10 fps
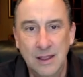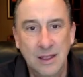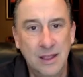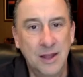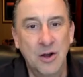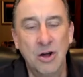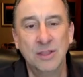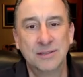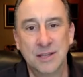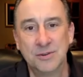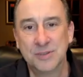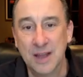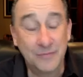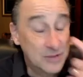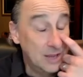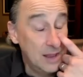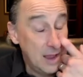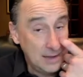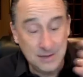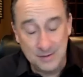you know all this other stuff that
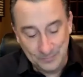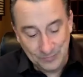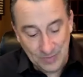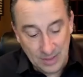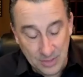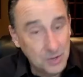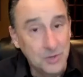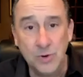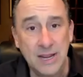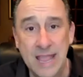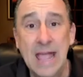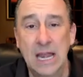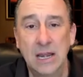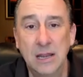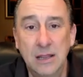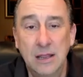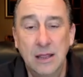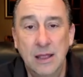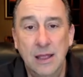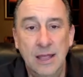I they'll do it again.
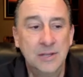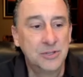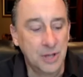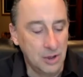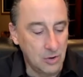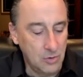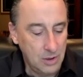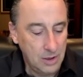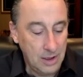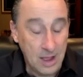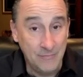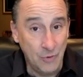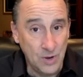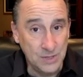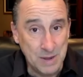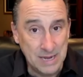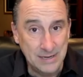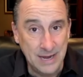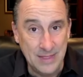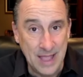And so I've always
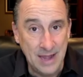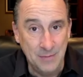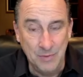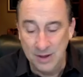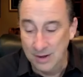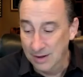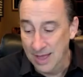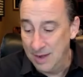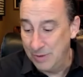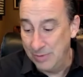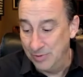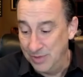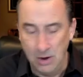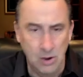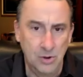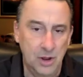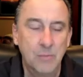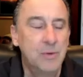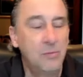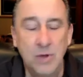maintained that and, and a lot of people think, oh no,
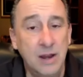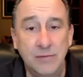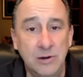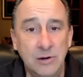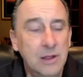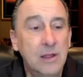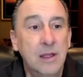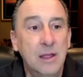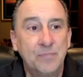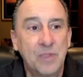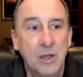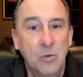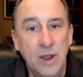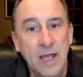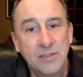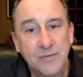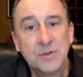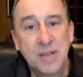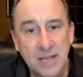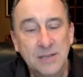but whatever we got the
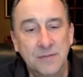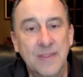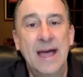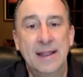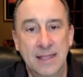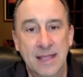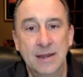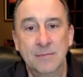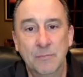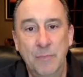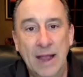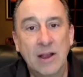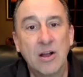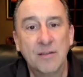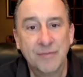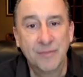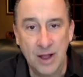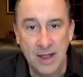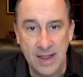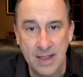first hint of that then back on
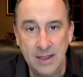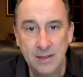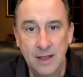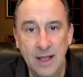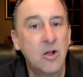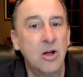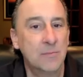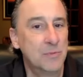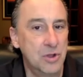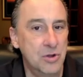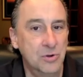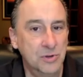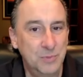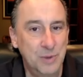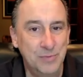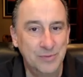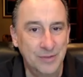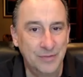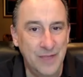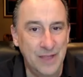Friday. I call them goons, people,
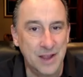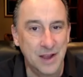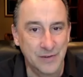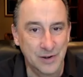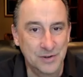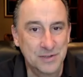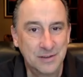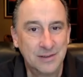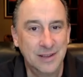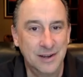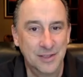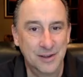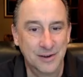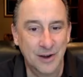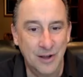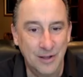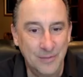the Fed governors, you know, that are all